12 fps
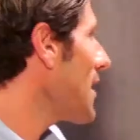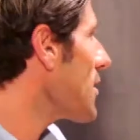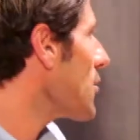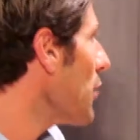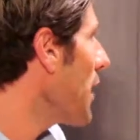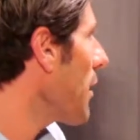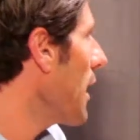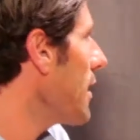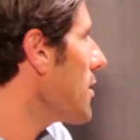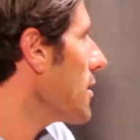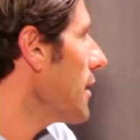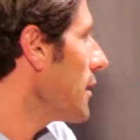3
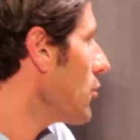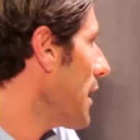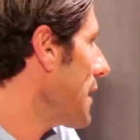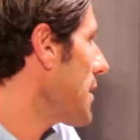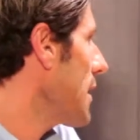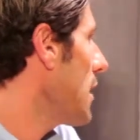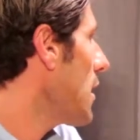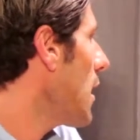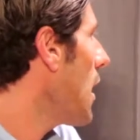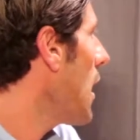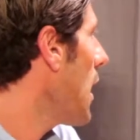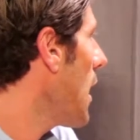things interesting.
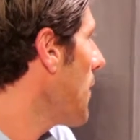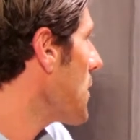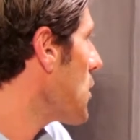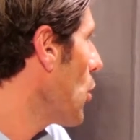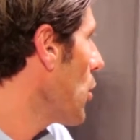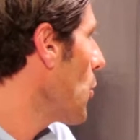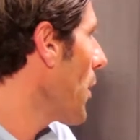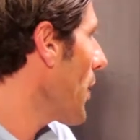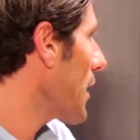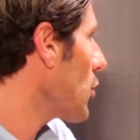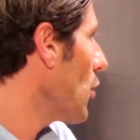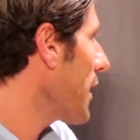So we were
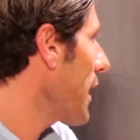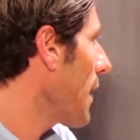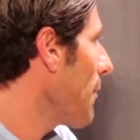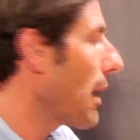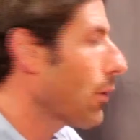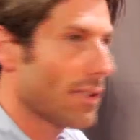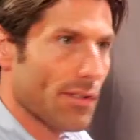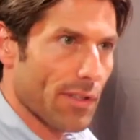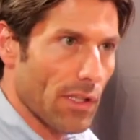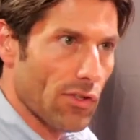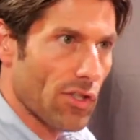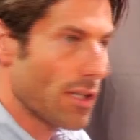talking about the CG,